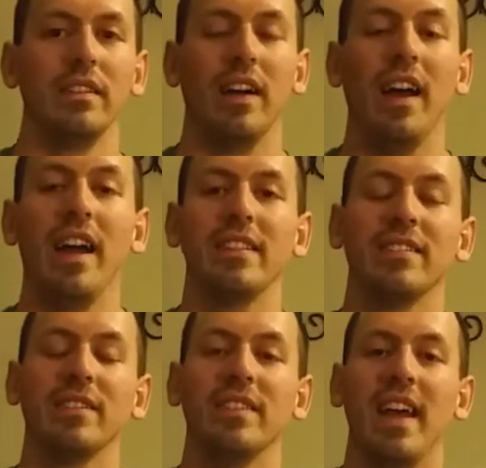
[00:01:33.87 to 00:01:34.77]
Alright,
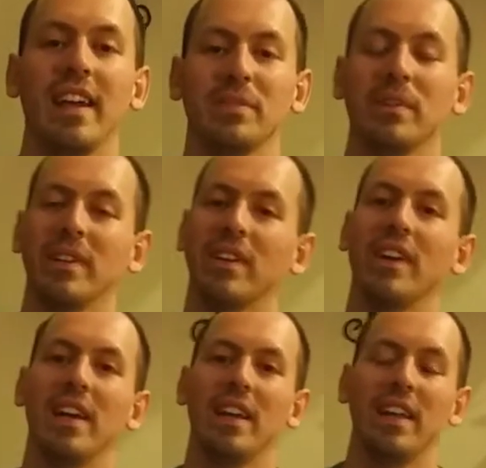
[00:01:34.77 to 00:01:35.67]
so next we're going to go
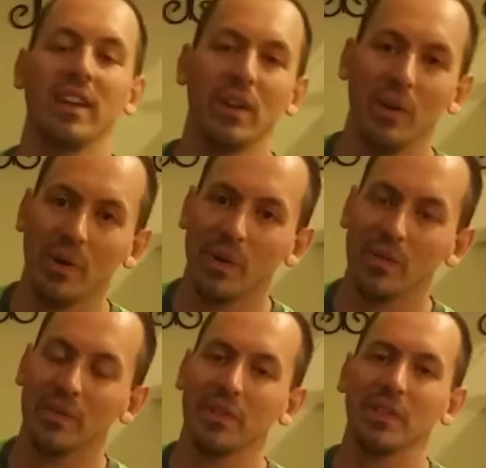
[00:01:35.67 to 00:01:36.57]
ahead and go
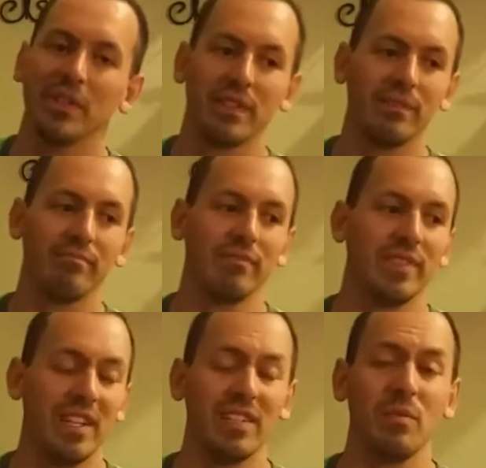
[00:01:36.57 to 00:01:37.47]
over
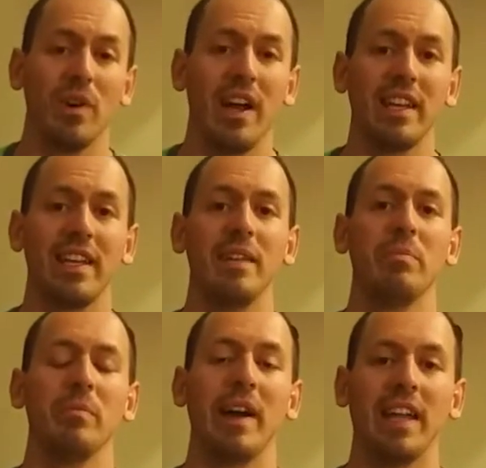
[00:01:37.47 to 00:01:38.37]
essentially where I keep
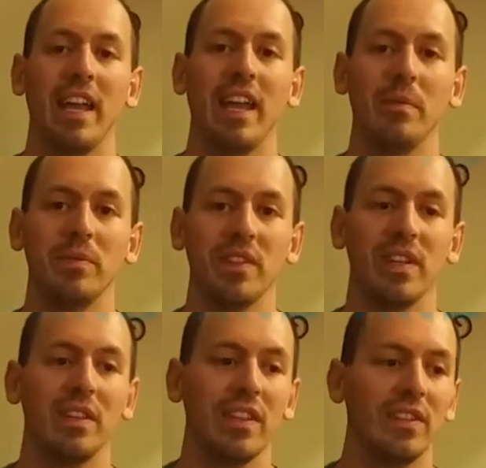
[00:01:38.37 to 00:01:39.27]
my games
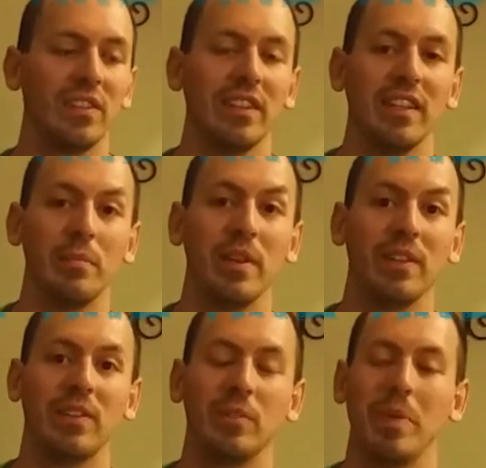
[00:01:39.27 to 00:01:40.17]
in this
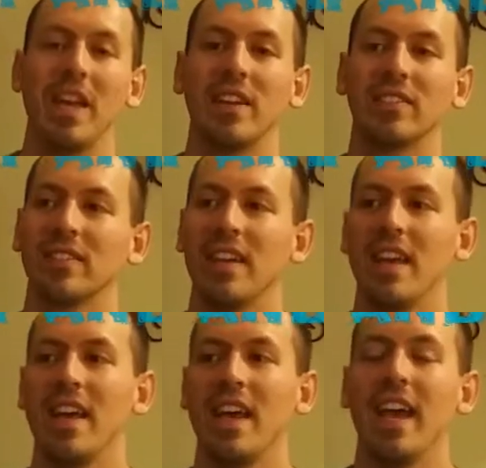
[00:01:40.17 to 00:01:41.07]
limited space.
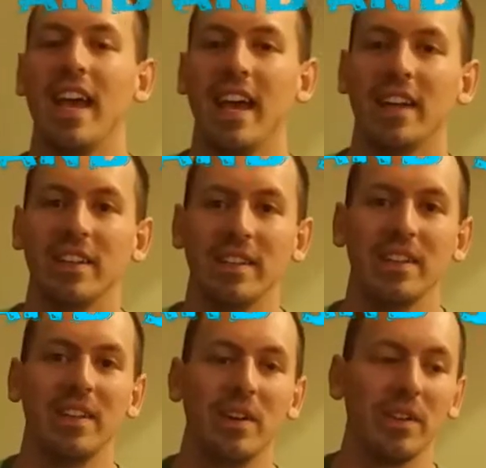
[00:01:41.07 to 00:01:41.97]
And,
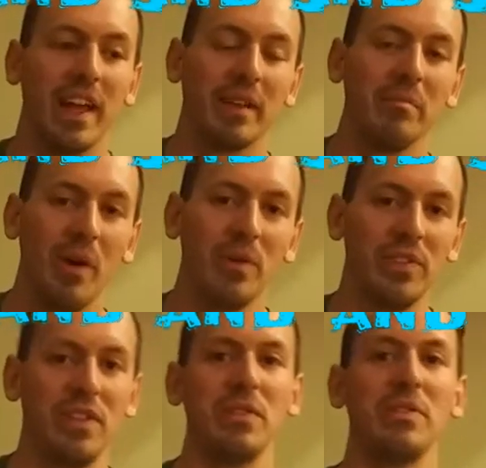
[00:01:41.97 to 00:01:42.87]
you know, like
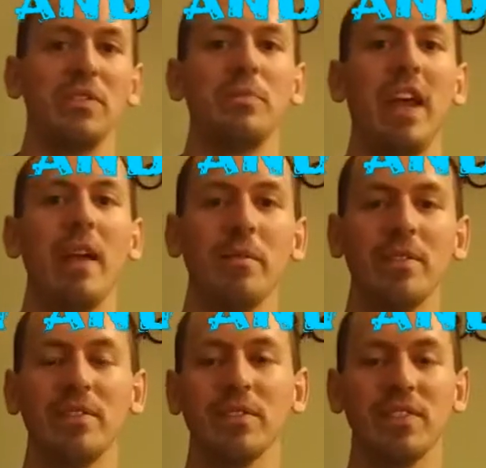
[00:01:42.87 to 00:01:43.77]
most YouTube
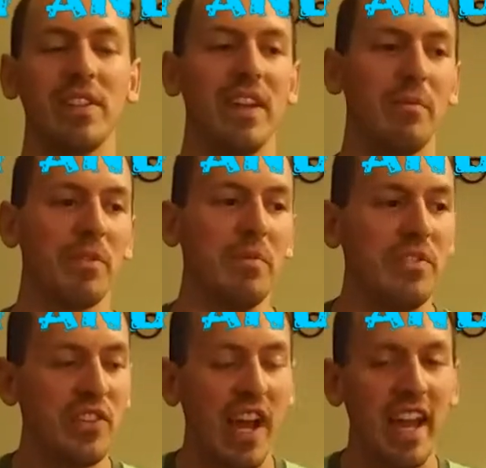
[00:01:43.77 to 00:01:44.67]
gamers, you'll see them with
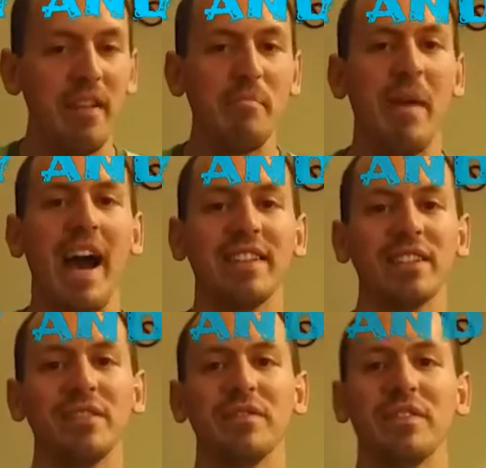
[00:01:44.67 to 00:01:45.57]
a giant,
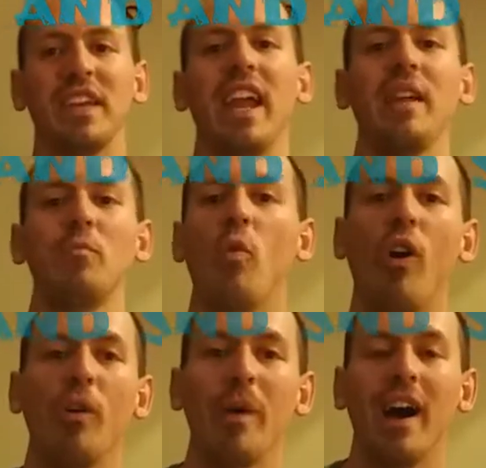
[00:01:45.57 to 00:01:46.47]
massive game
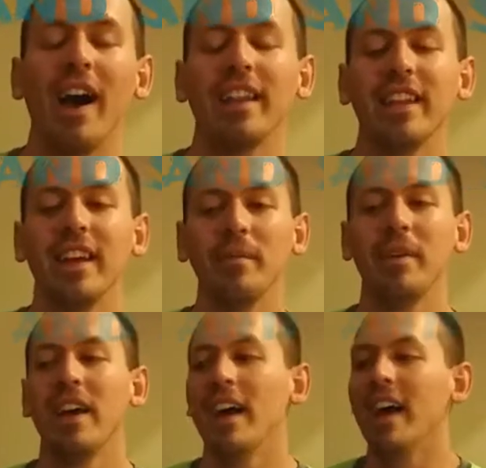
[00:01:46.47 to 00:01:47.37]
wall behind them.
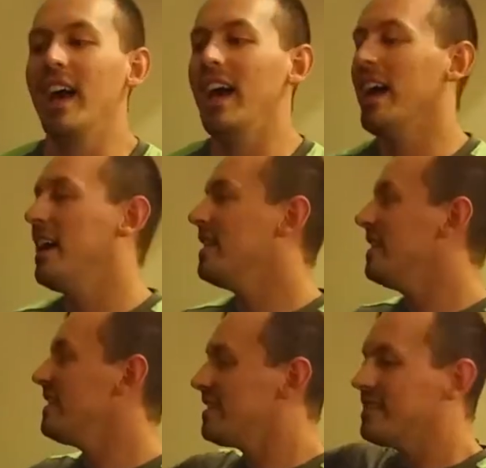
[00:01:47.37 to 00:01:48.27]

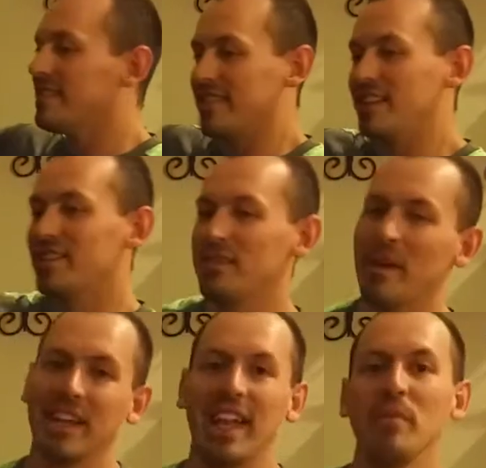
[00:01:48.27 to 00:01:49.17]
And this is essentially
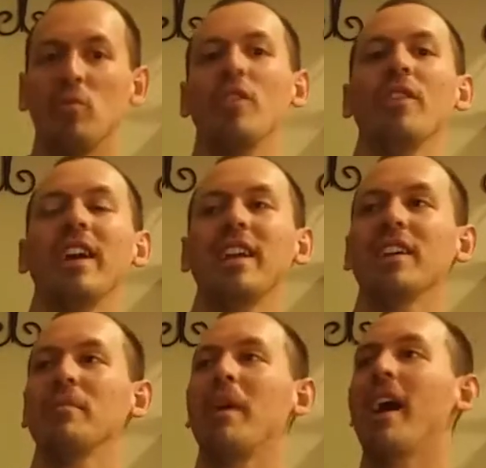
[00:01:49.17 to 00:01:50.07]
my game wall right
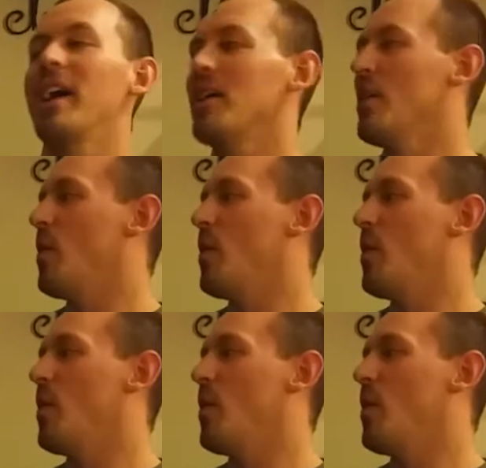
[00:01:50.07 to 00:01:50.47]
here. My